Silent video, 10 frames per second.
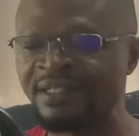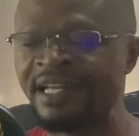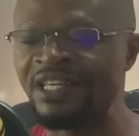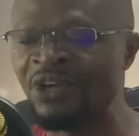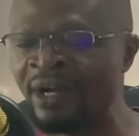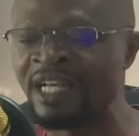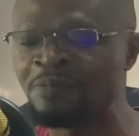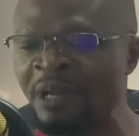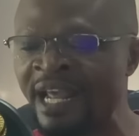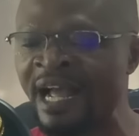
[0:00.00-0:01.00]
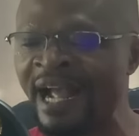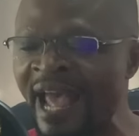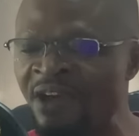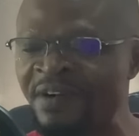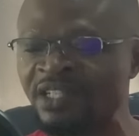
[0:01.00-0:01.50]
The youngest player
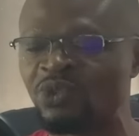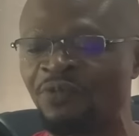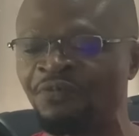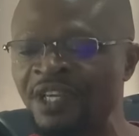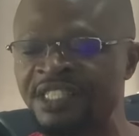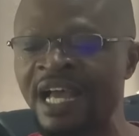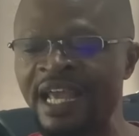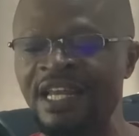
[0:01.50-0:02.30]
ever to feature